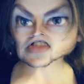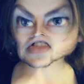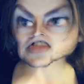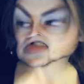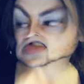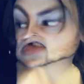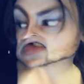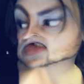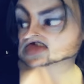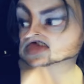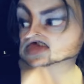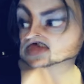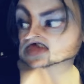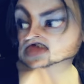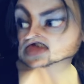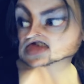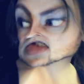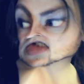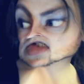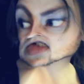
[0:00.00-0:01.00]

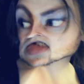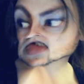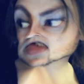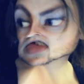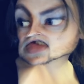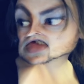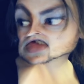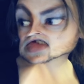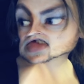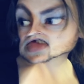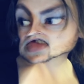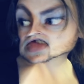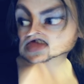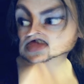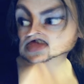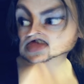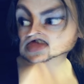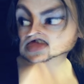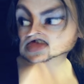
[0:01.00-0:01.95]
(silence)